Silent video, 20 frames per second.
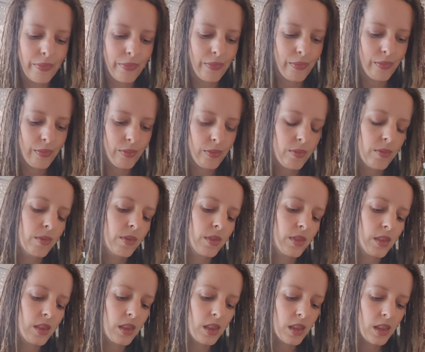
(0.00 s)

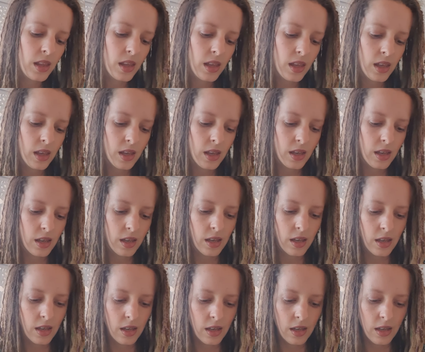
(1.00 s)

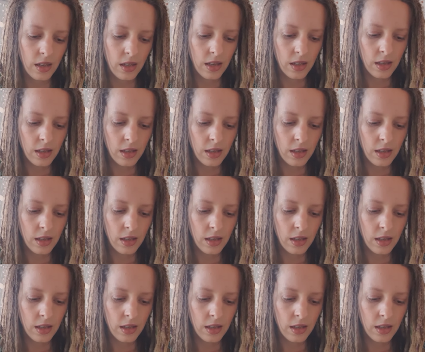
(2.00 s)
(no one is talking)